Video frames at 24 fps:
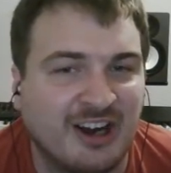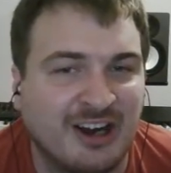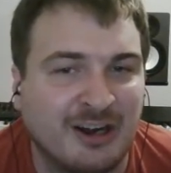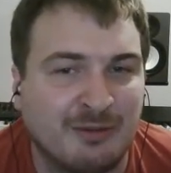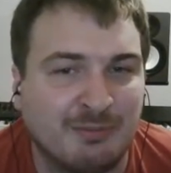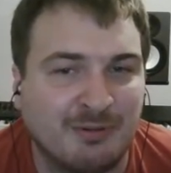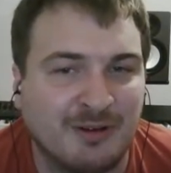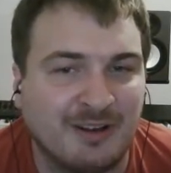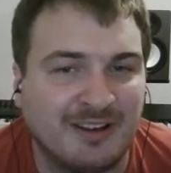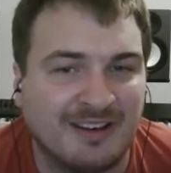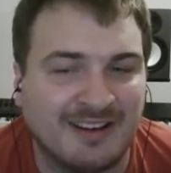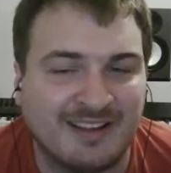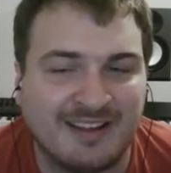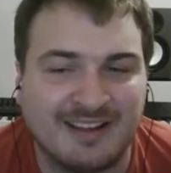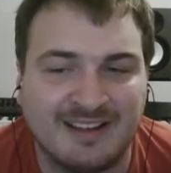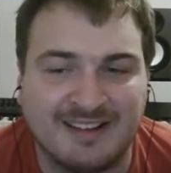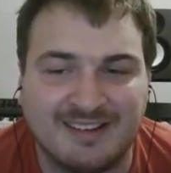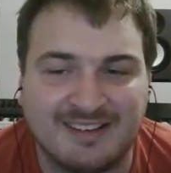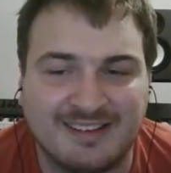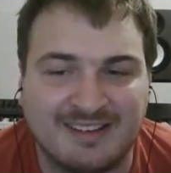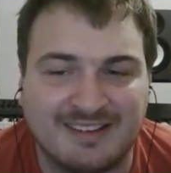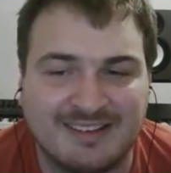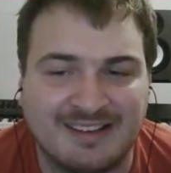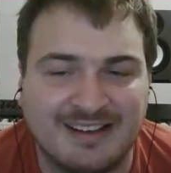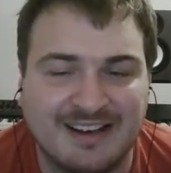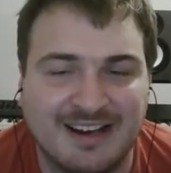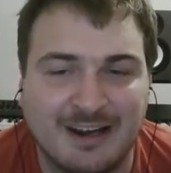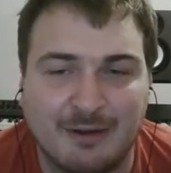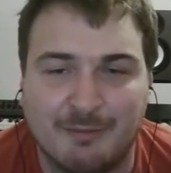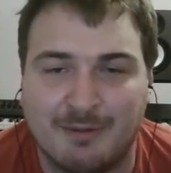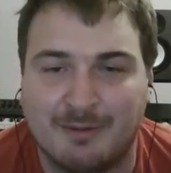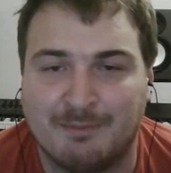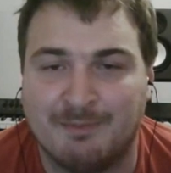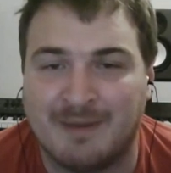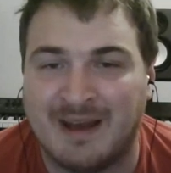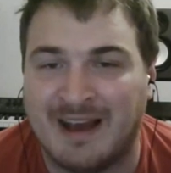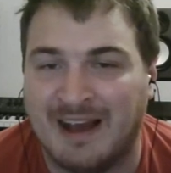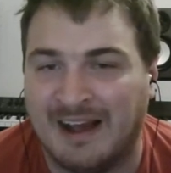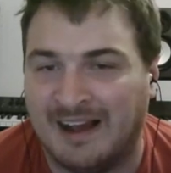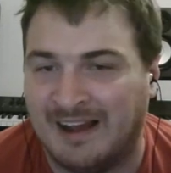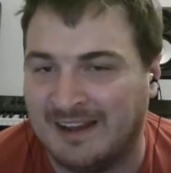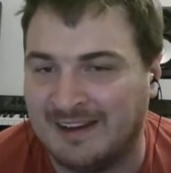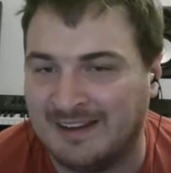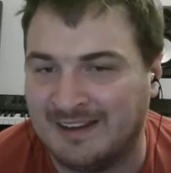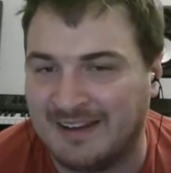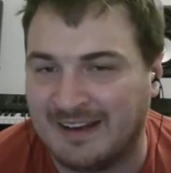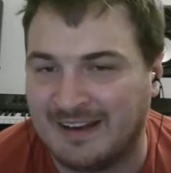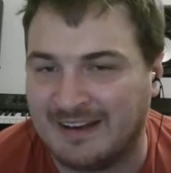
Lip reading: R plugins is a little bit behind.